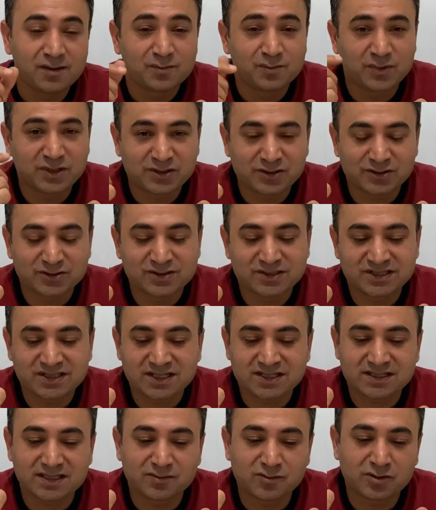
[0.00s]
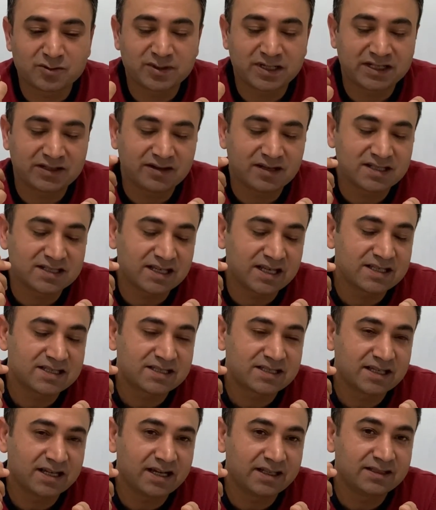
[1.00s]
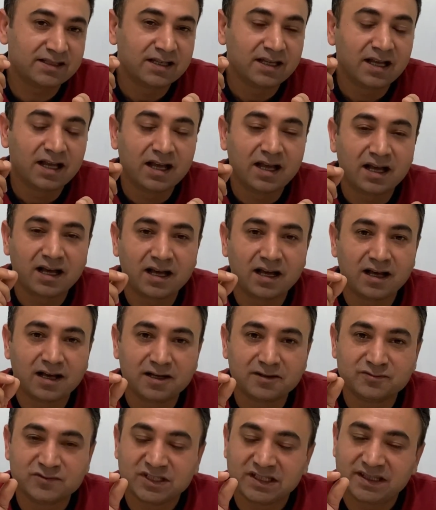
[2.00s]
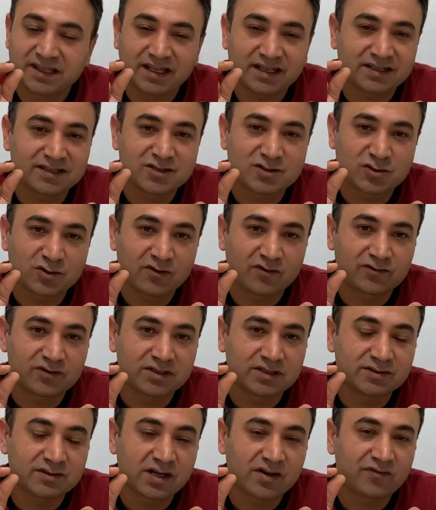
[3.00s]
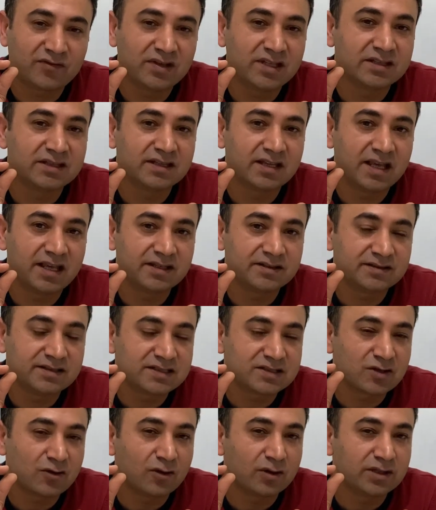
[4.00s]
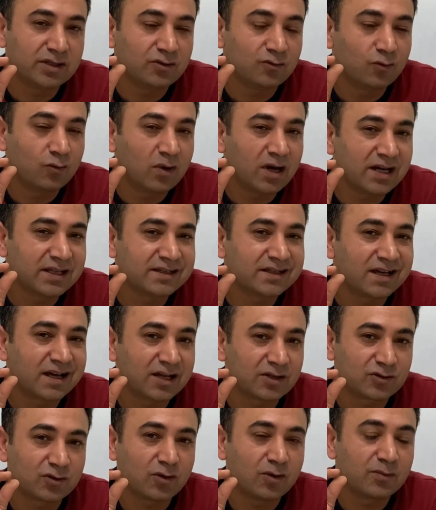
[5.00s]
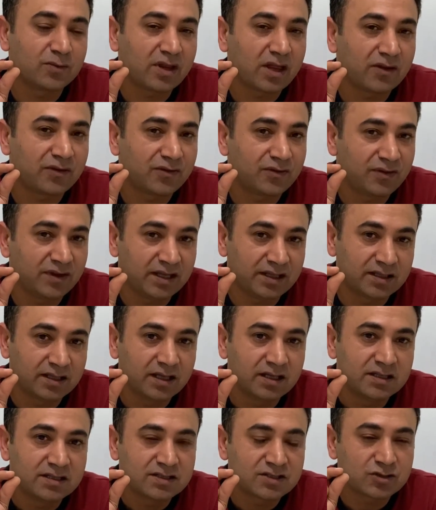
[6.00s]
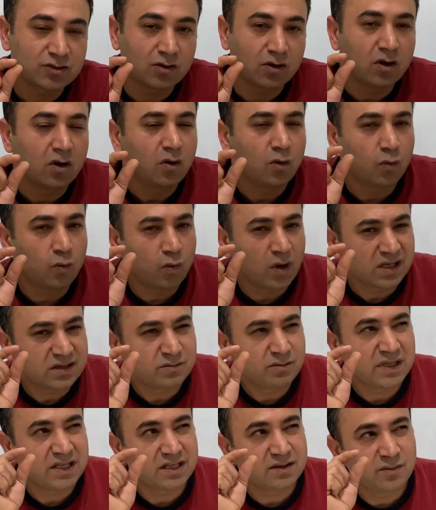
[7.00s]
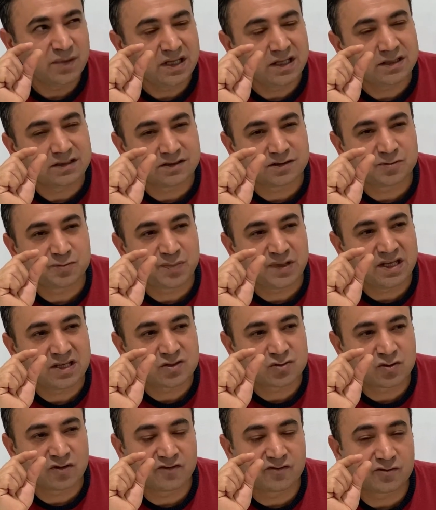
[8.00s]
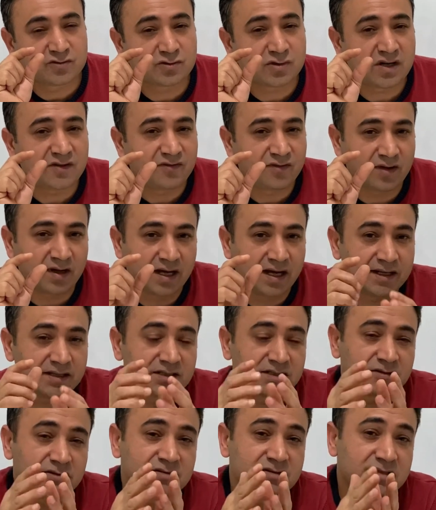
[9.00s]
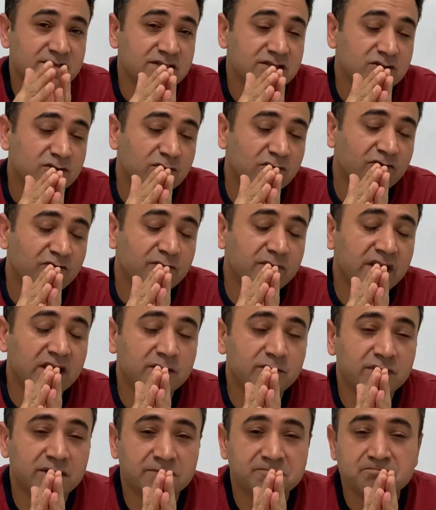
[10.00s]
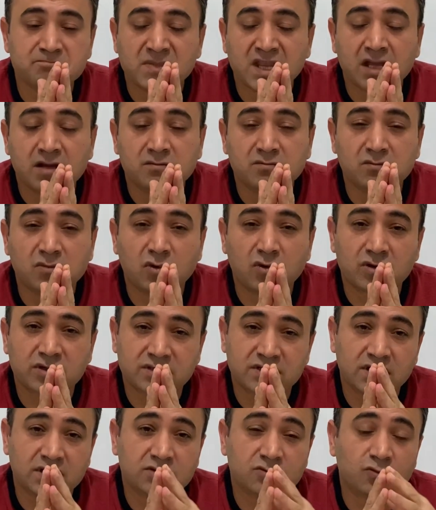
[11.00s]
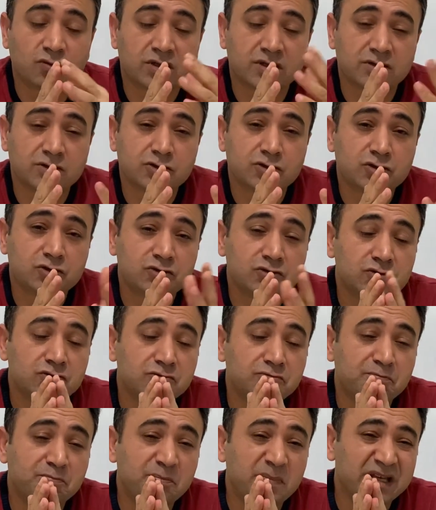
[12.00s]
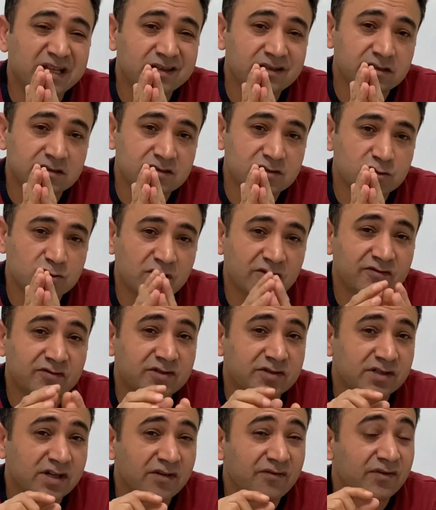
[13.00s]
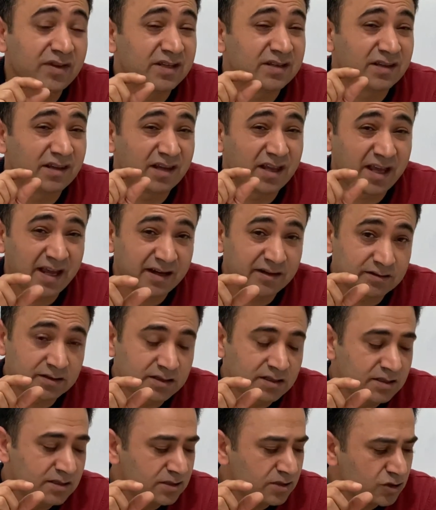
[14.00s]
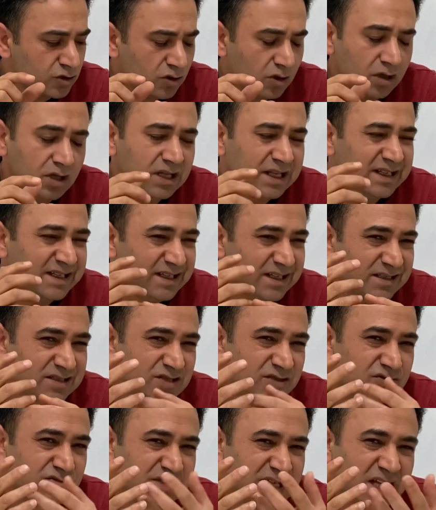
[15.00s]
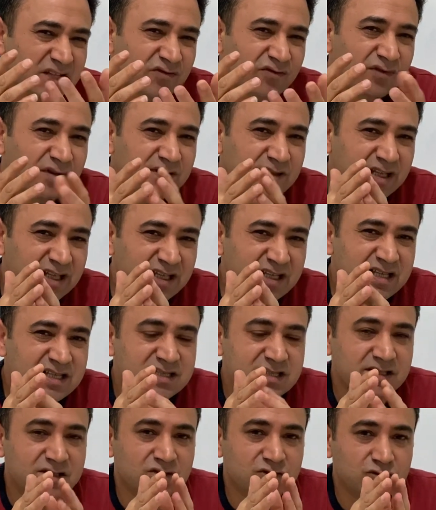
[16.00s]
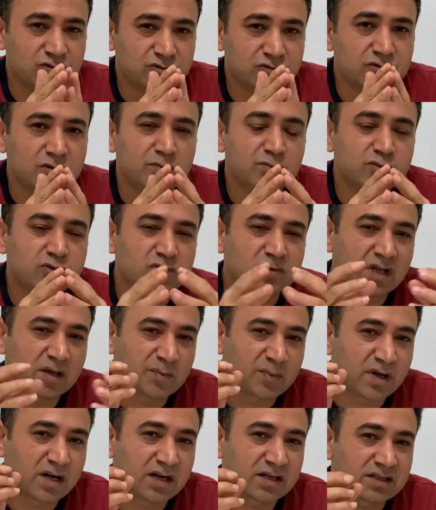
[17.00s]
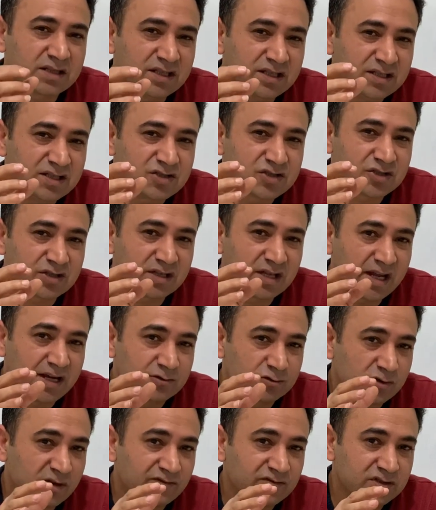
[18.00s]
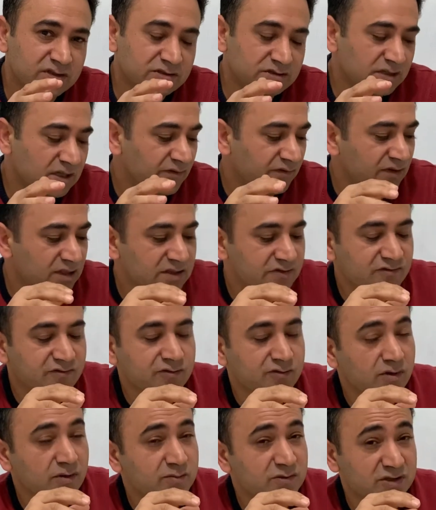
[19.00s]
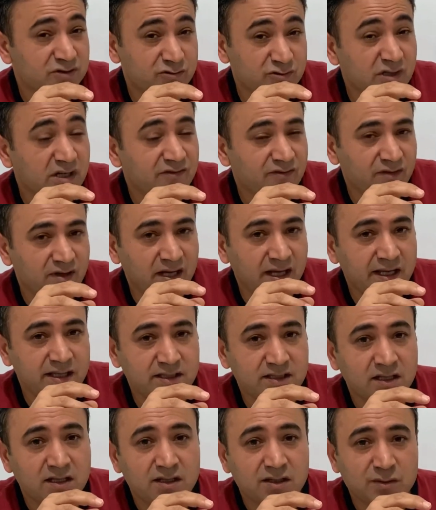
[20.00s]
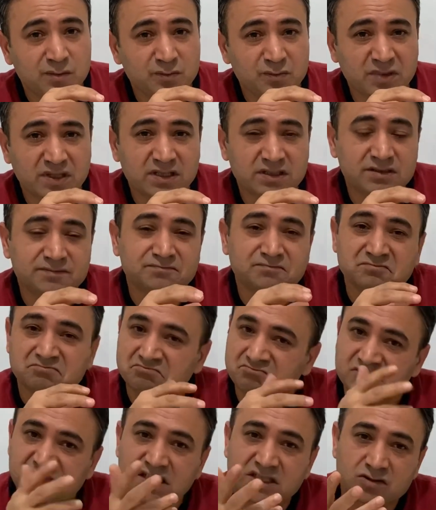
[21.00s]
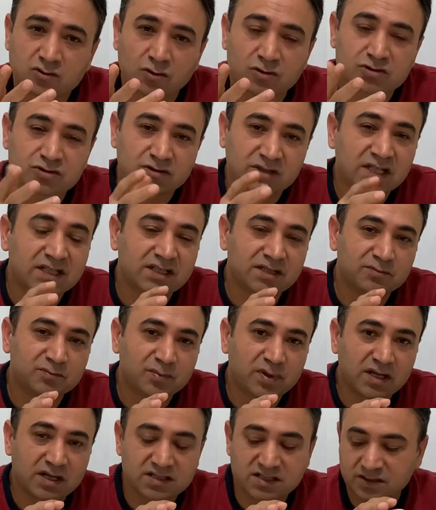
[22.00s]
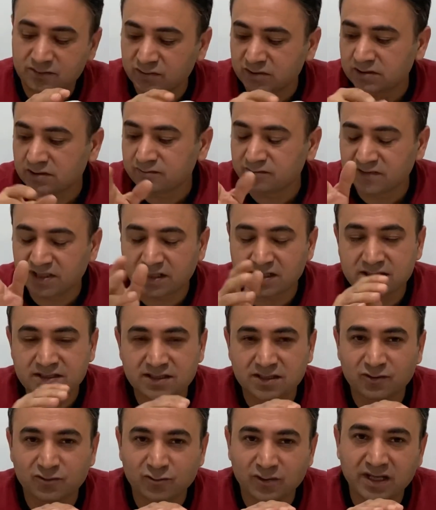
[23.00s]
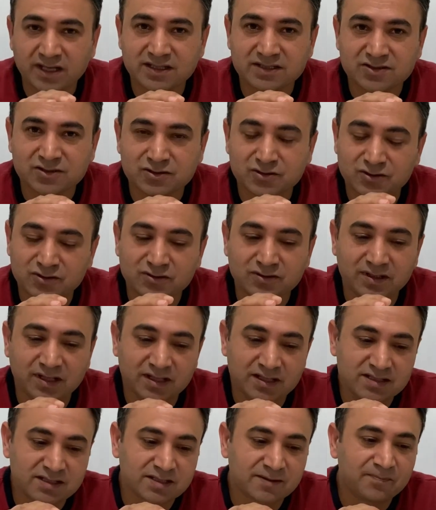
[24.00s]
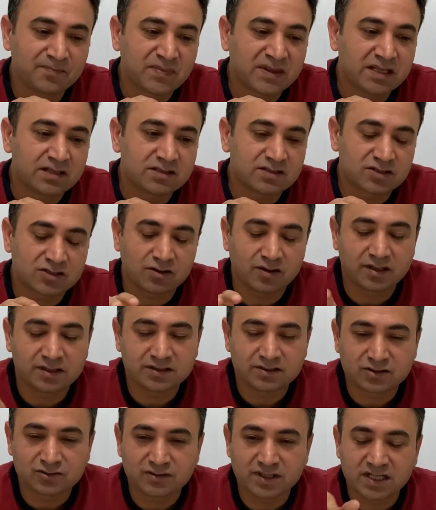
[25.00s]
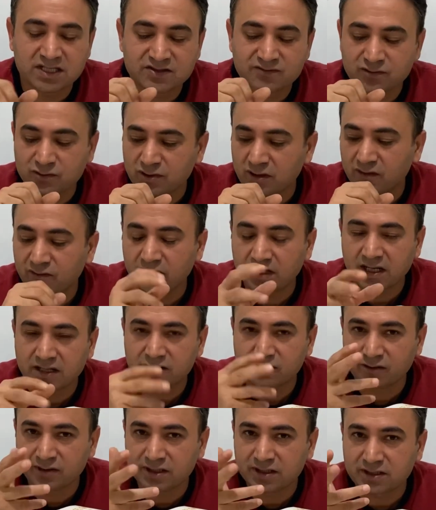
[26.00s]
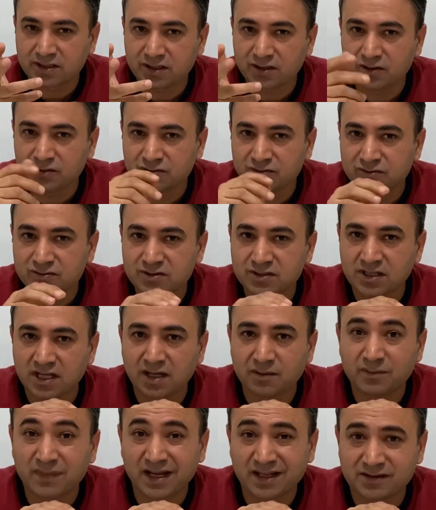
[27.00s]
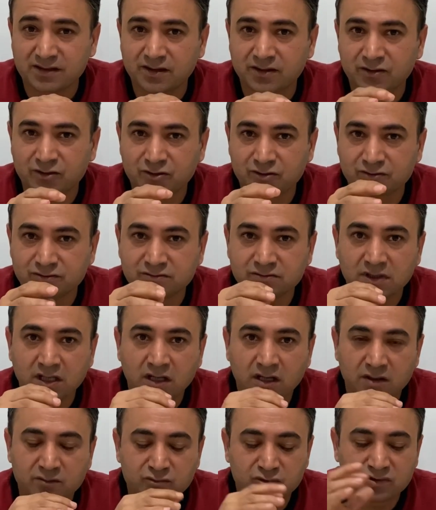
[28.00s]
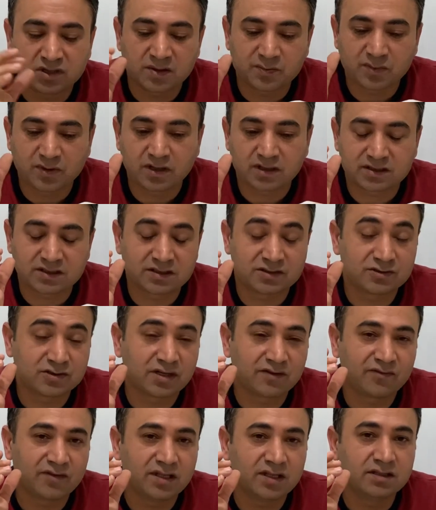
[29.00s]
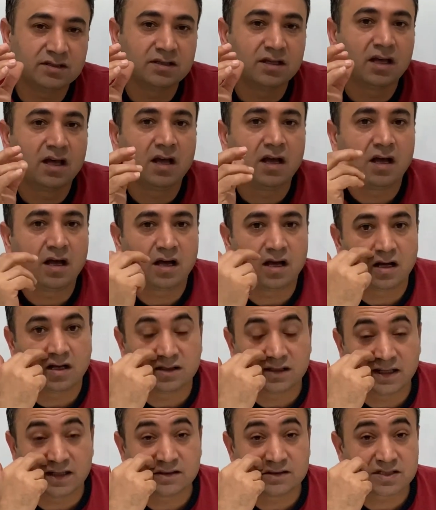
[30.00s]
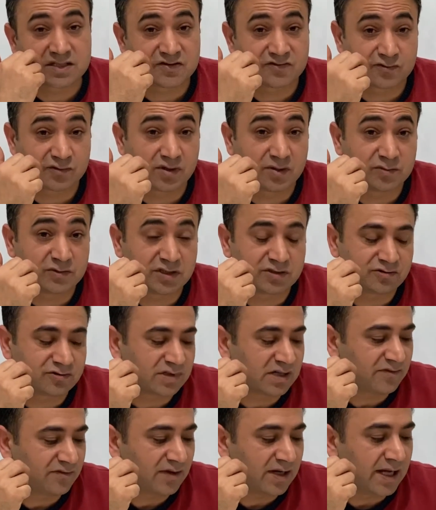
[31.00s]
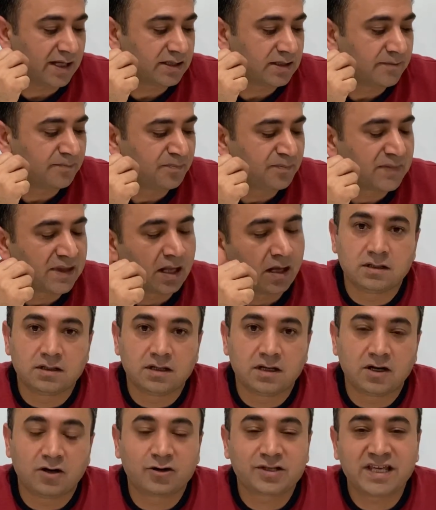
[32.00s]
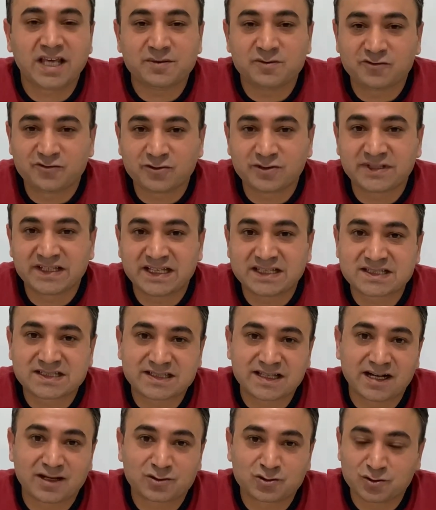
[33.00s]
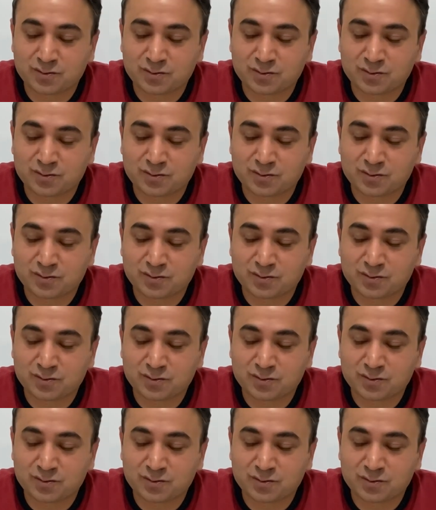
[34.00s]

because just a moment ago as I said uh, the thickness of the graphene layer is only one atom thick so one millimeter piece of graphite consists of maybe more than one or two billions of graphene layer so it's not very easy to pull apart each layer of the graphene from the graphite but it's also not impossible. There are some ways to do this. So in today's video, we are going to use a method to pull apart the graphene uh, layers from the graphite. Okay, before I get started to